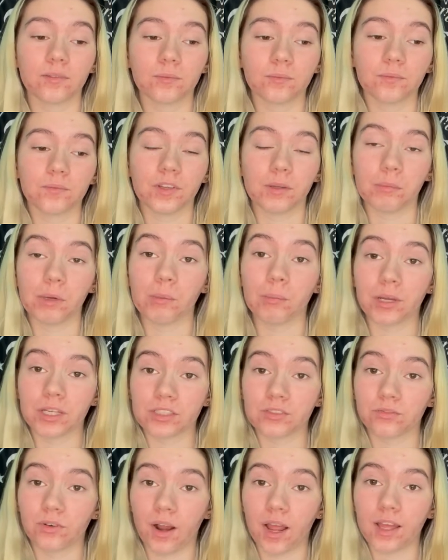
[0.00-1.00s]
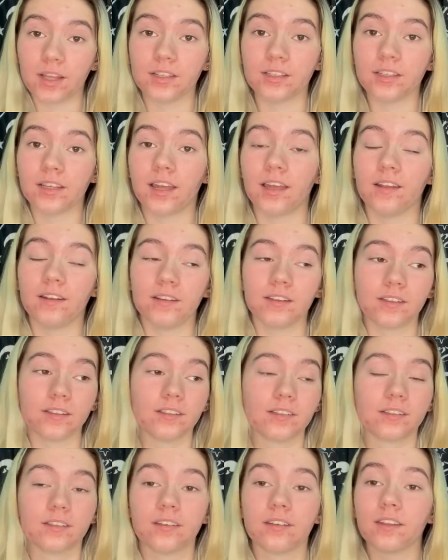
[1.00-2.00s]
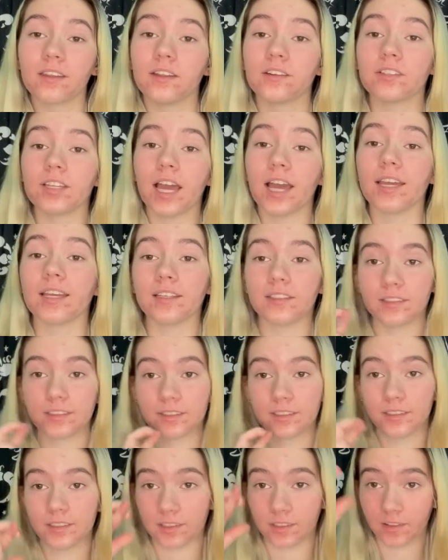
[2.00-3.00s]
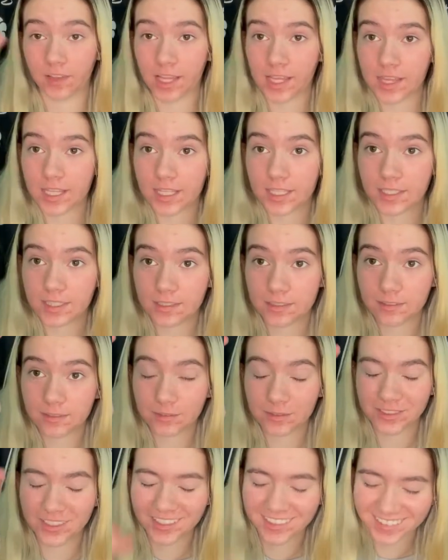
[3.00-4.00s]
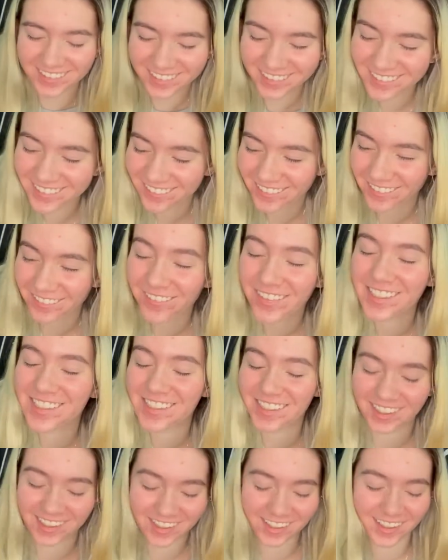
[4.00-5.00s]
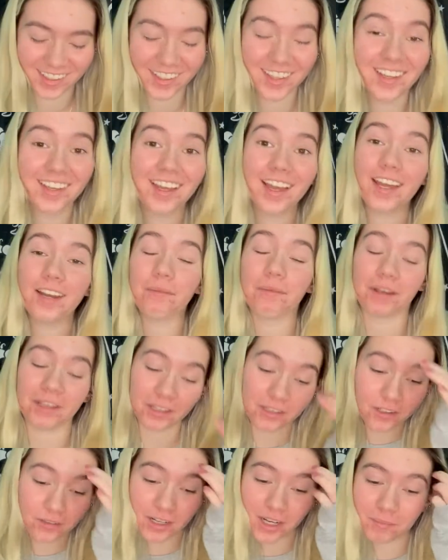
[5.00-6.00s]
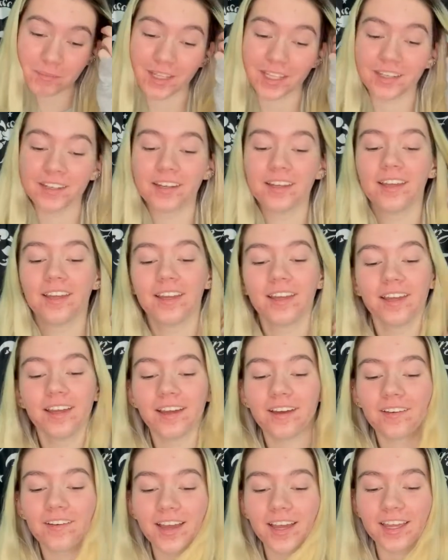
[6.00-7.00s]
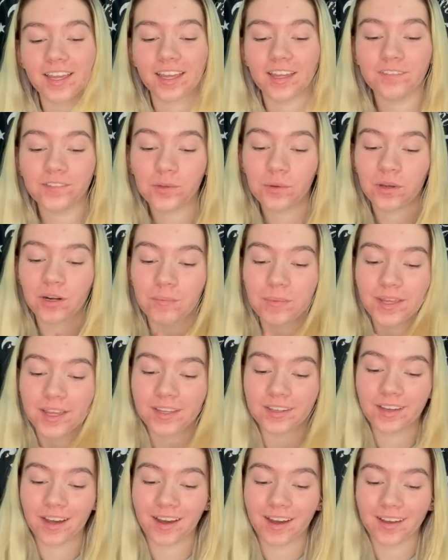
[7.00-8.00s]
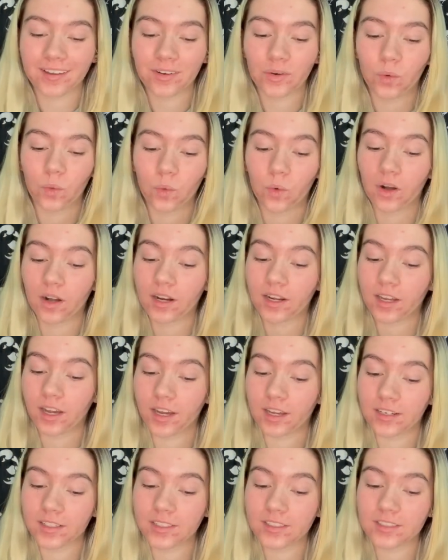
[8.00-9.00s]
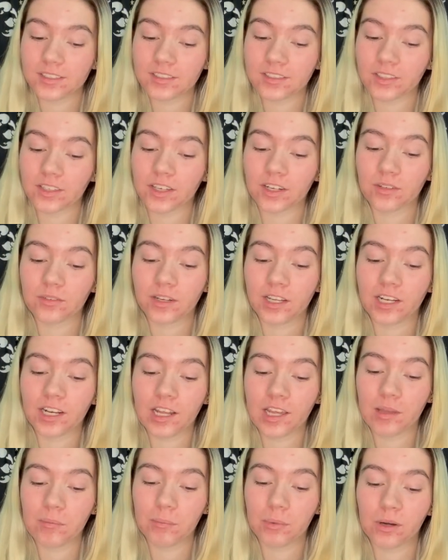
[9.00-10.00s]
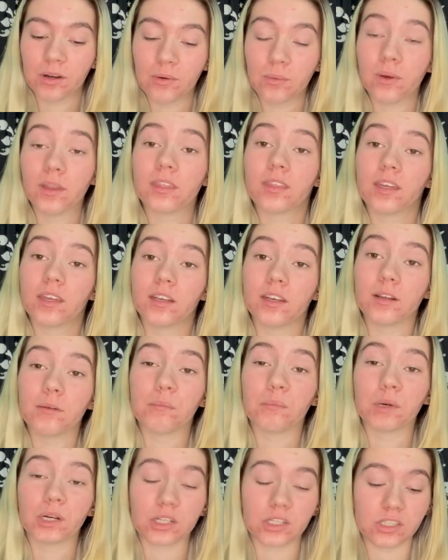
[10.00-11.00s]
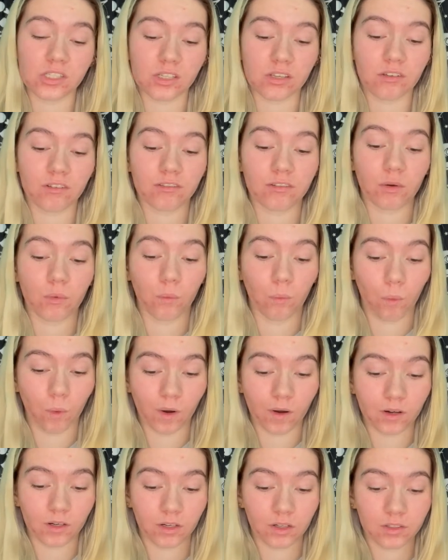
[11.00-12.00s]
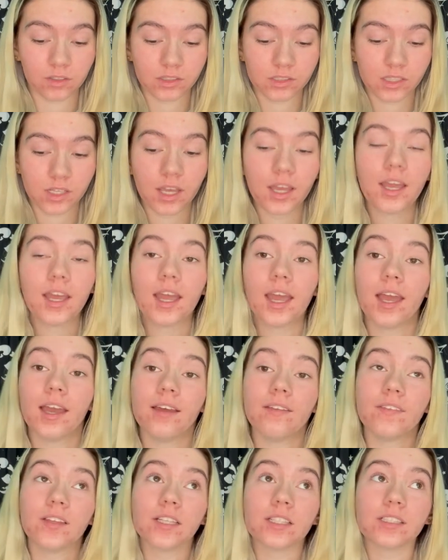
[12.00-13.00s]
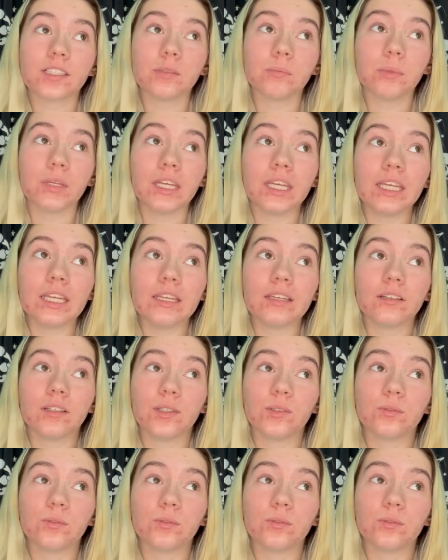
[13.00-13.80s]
female best friend and they're tight. They're like this. What am I saying? Anyway, you know what I mean. Okay, if you want to be a god or goddess, you're going to read a book with an immersive world. And this could be,